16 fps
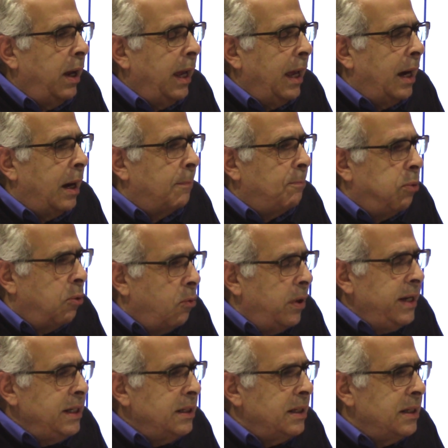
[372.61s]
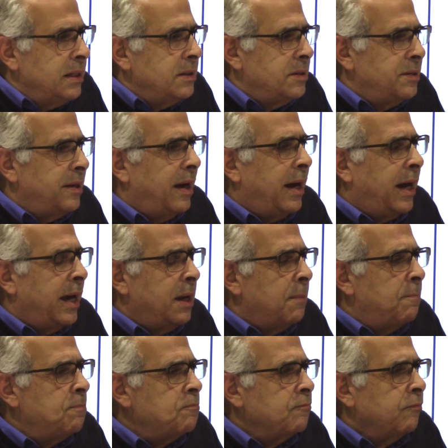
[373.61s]
a point in
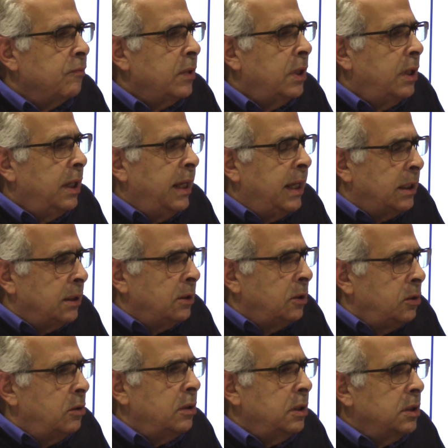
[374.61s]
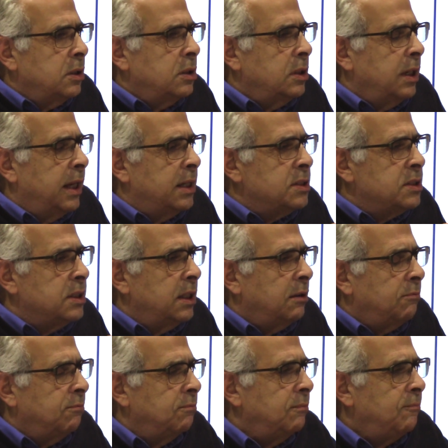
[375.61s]
time, it looked as
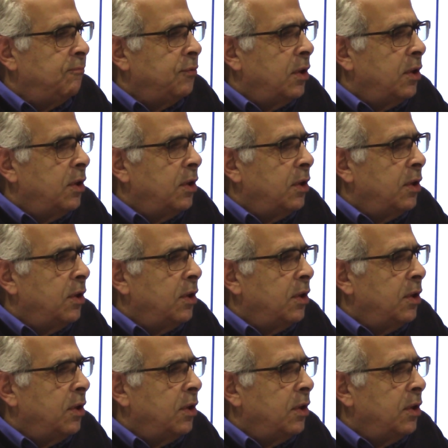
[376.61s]
if